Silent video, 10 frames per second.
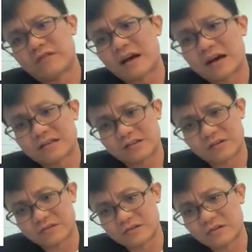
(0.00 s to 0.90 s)
Fast
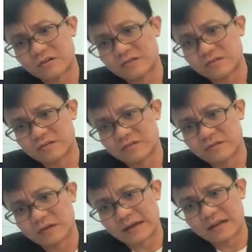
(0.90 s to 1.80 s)
or slow,
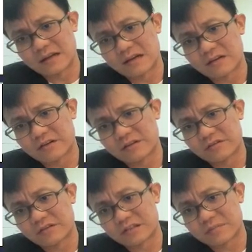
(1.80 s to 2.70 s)
and according
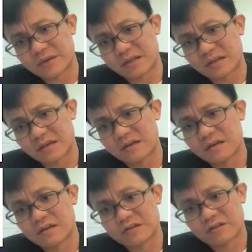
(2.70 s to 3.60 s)
to the speed here.
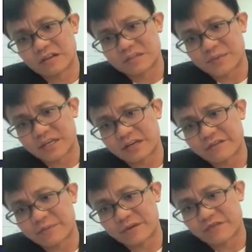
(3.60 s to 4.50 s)
So the speed
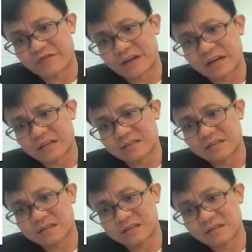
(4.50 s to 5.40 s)
here will be
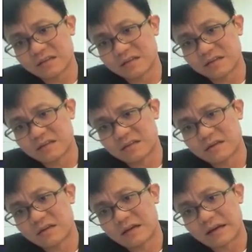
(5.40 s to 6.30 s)
faster
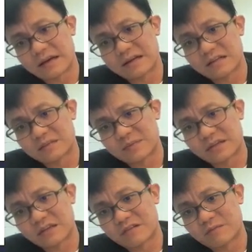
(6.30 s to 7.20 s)
and the
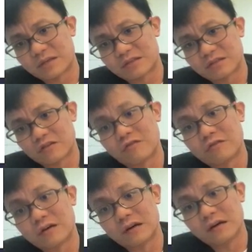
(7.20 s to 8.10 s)
speed here will be
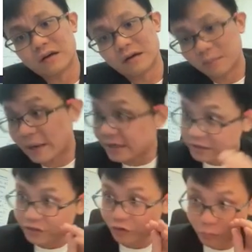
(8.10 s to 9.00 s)
slower, but
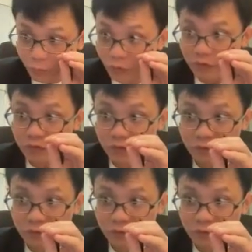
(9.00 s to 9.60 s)
it still move